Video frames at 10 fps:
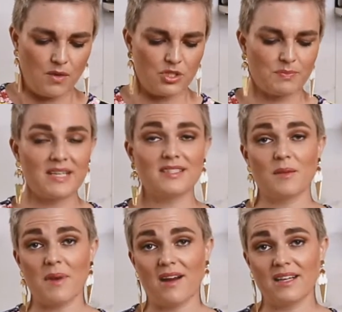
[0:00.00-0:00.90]
which makes it
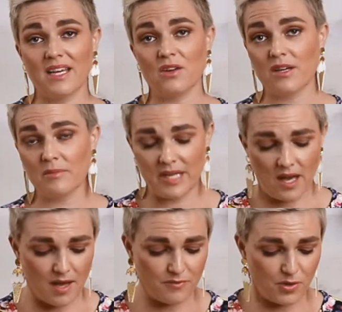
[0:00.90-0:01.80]
apparently incredibly
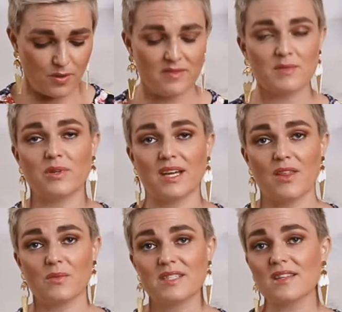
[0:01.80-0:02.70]
hard for whoever's putting
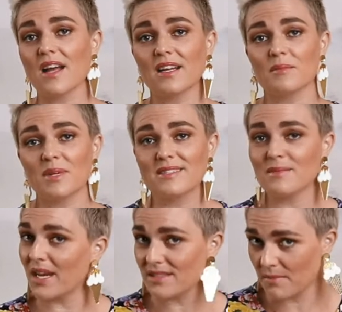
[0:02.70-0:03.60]
out the recycling because
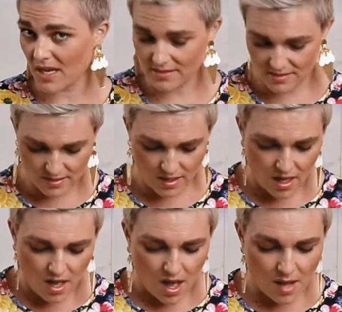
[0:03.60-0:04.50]
it makes a mess.
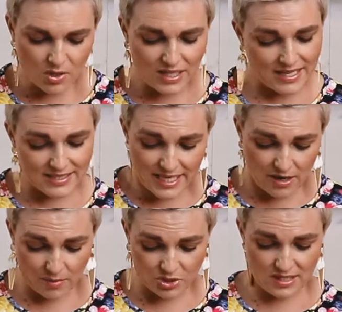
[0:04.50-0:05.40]
I'm not allowed to
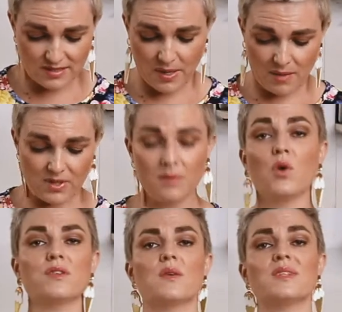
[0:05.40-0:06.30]
tear up sheets of paper
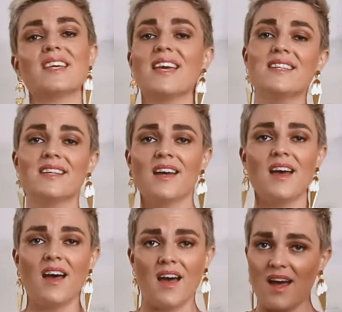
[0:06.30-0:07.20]
anymore, so instead
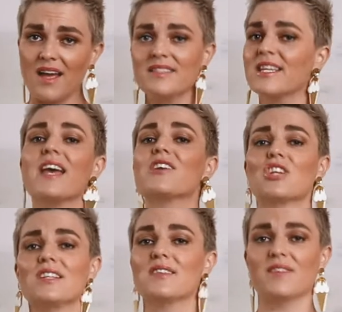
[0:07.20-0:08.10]
I tear
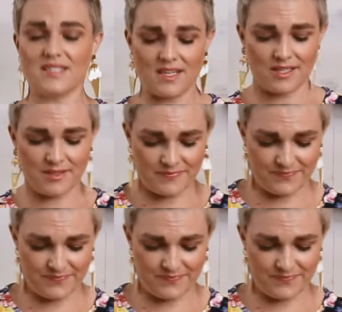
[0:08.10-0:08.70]
sheets of lasagna.